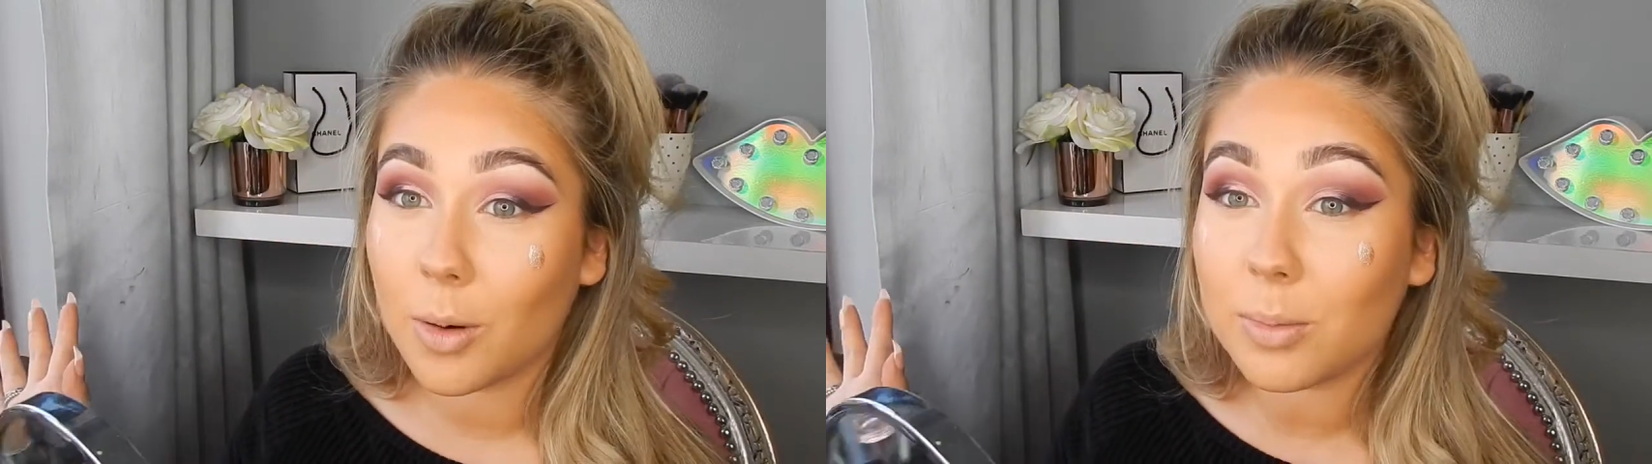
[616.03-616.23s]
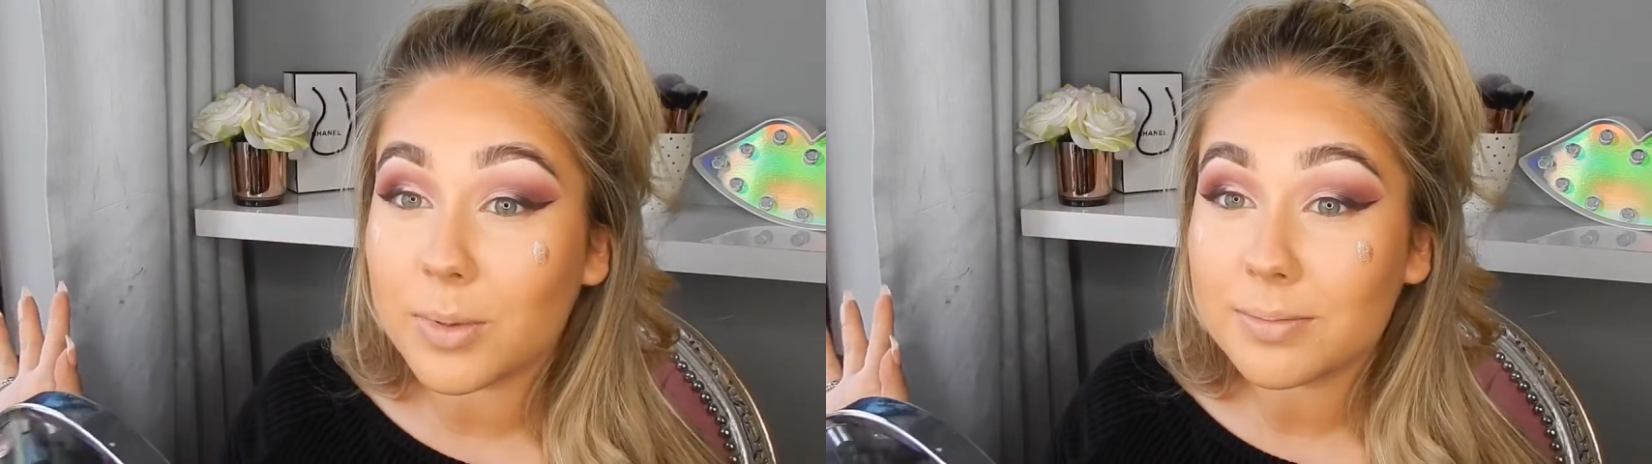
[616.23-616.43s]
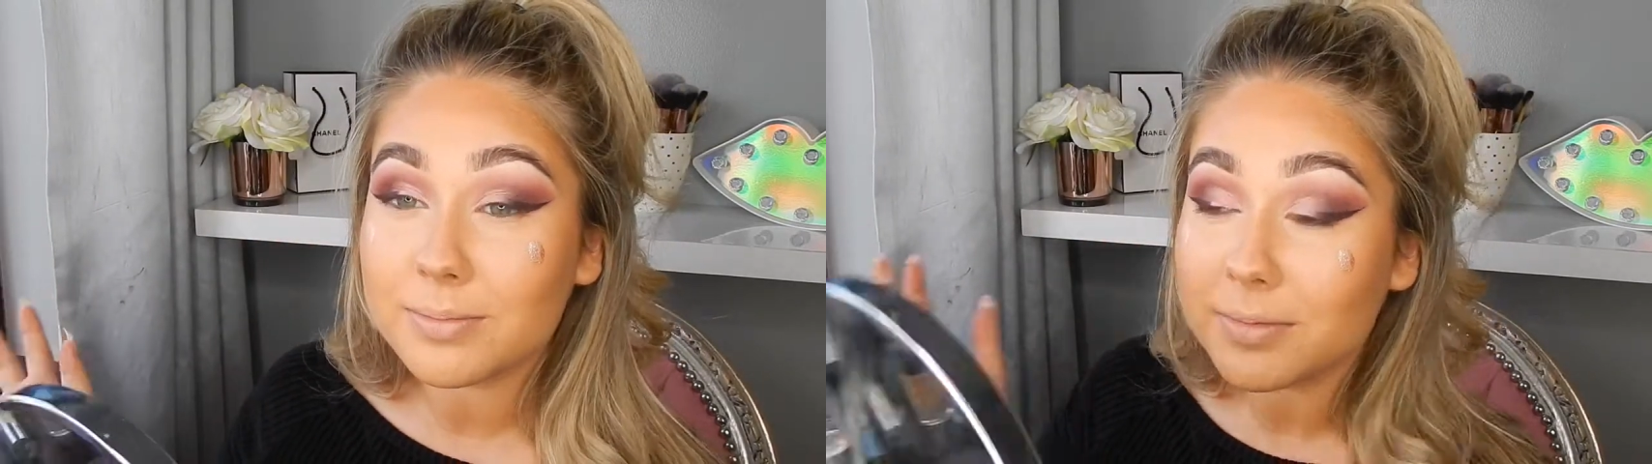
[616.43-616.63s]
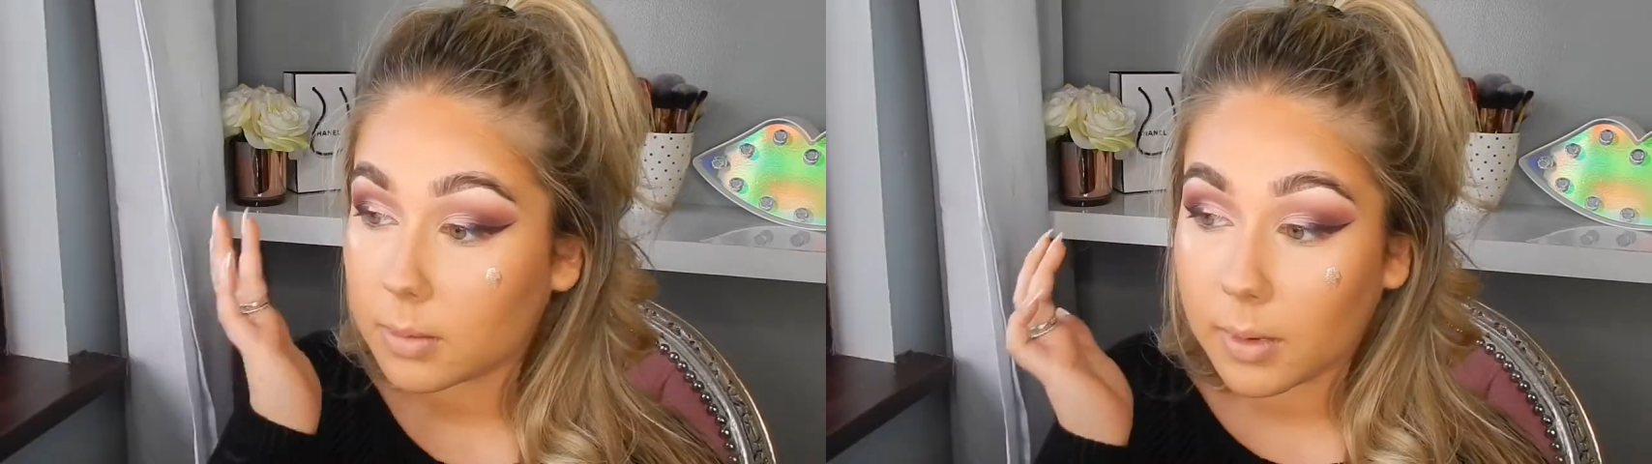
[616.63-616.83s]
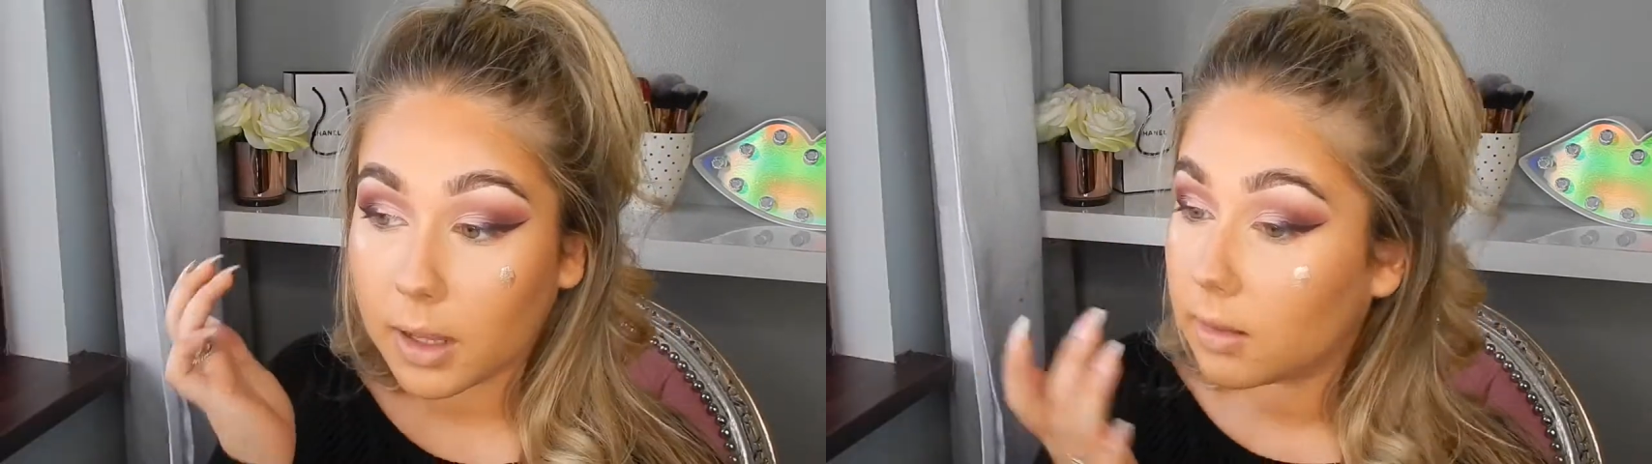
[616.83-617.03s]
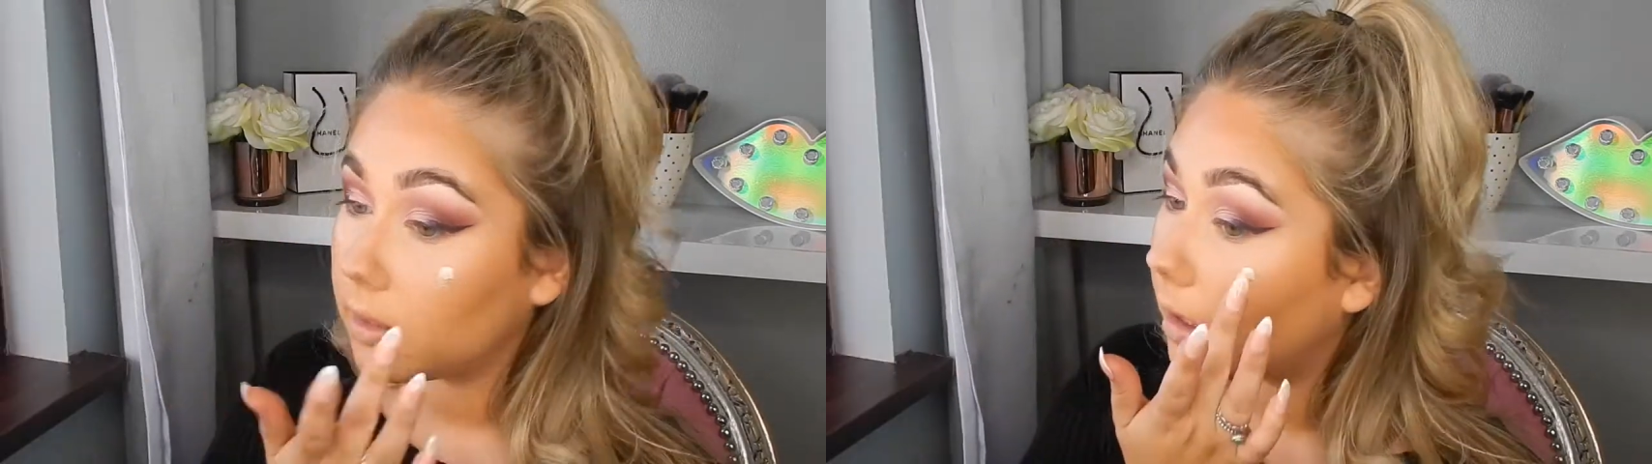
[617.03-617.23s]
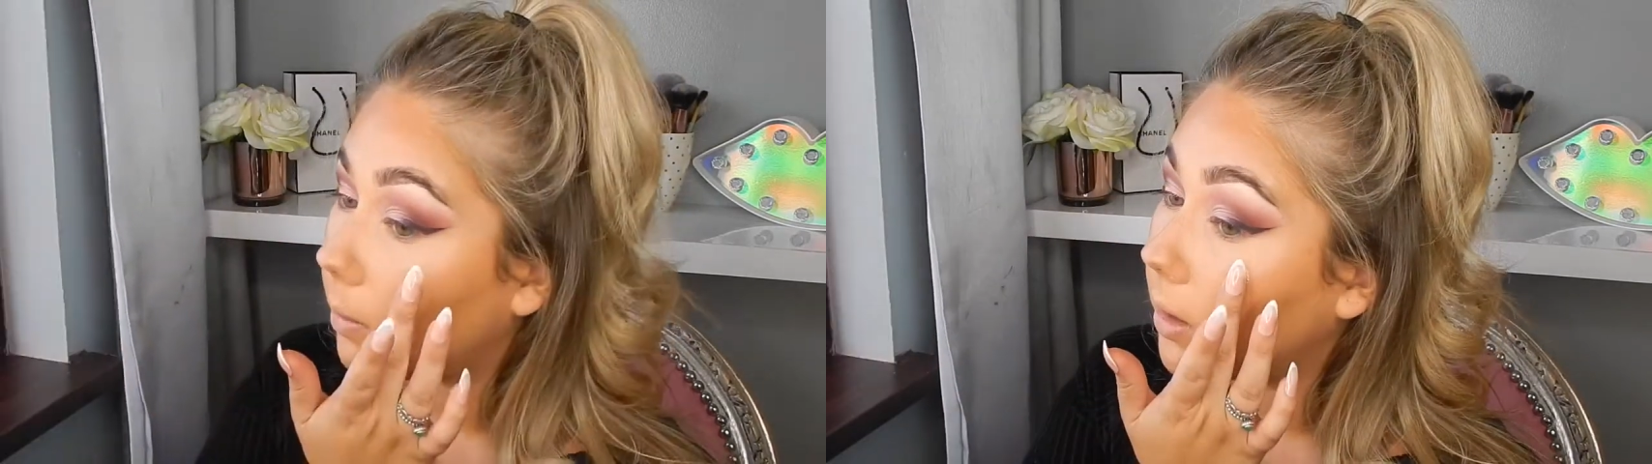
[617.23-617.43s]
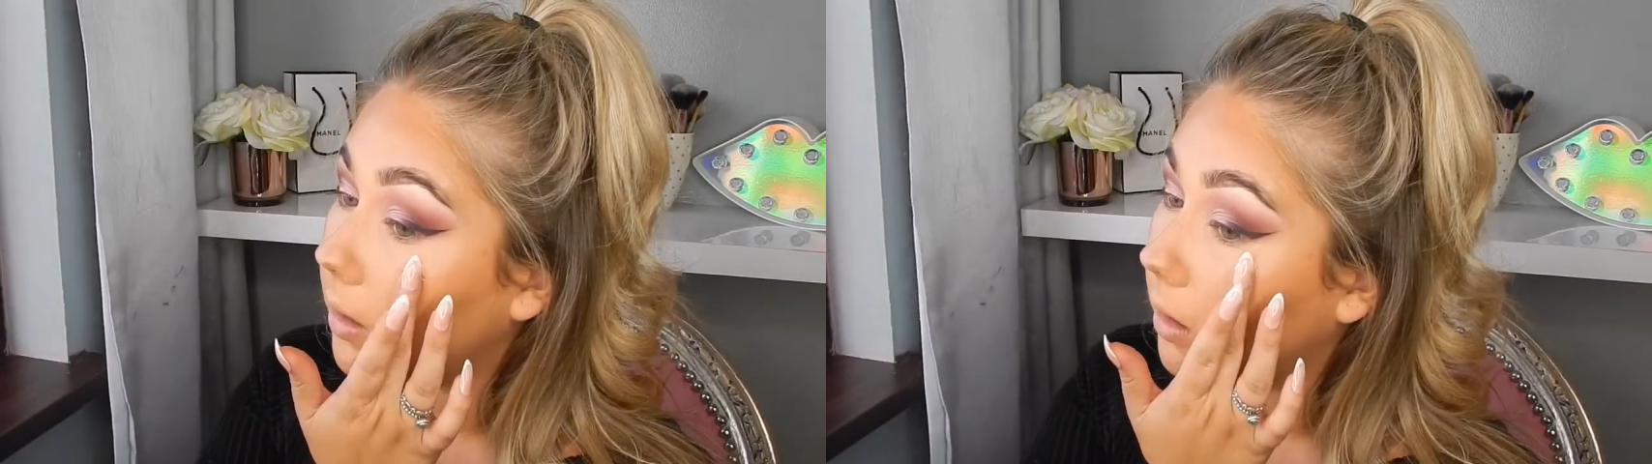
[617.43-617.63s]
open. Blend
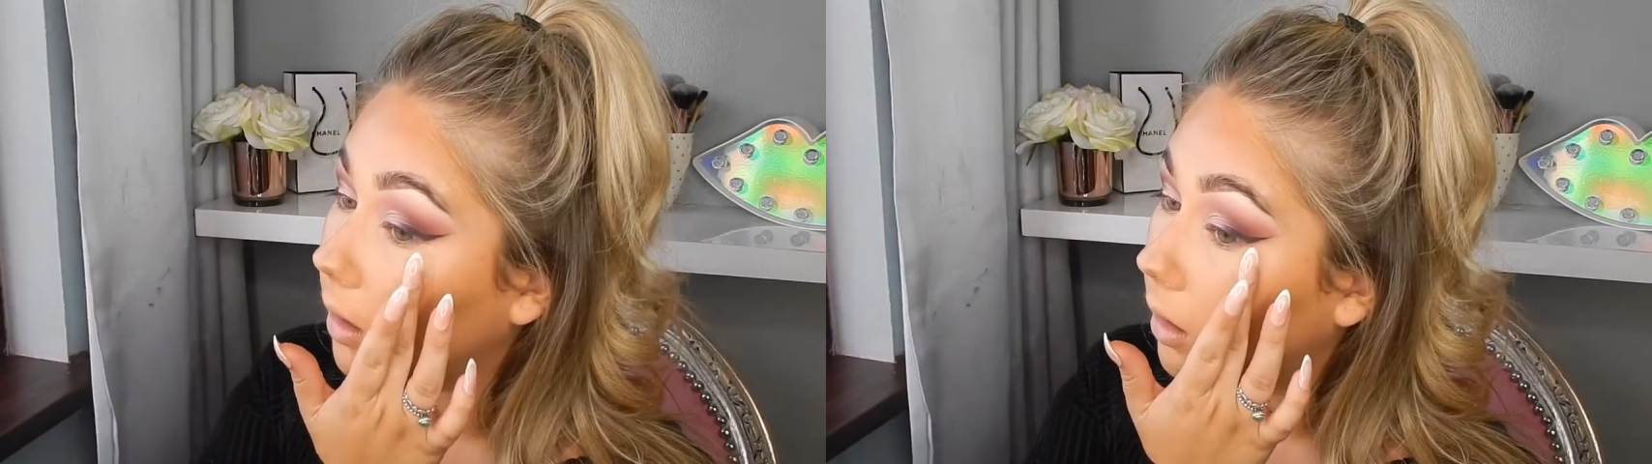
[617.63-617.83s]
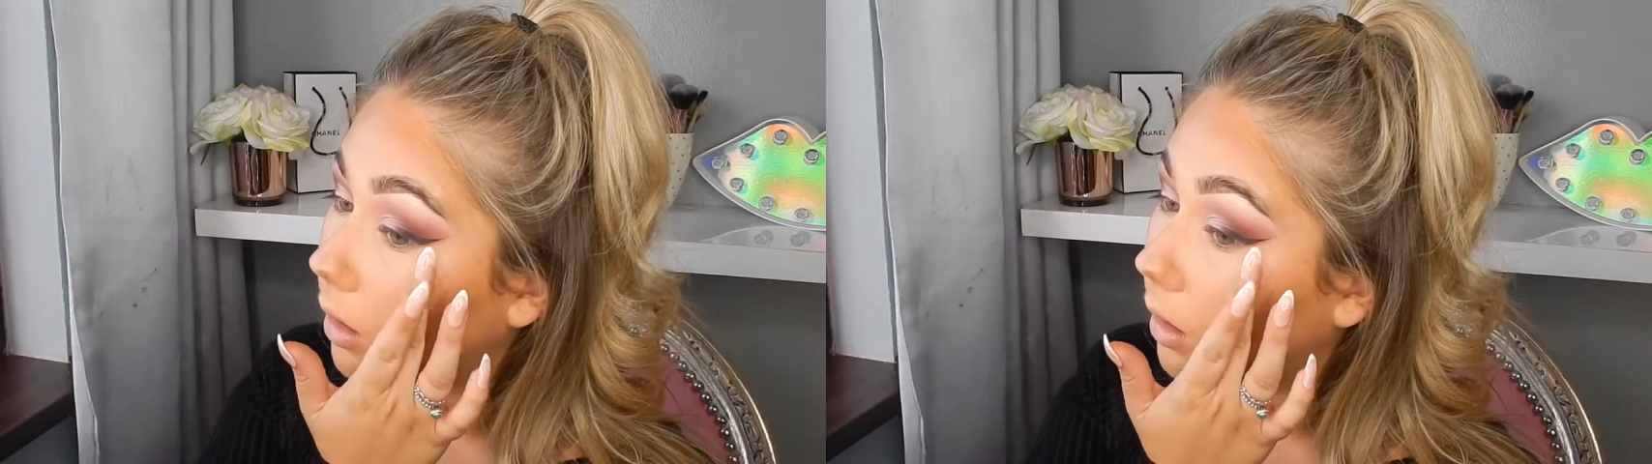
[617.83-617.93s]
them in.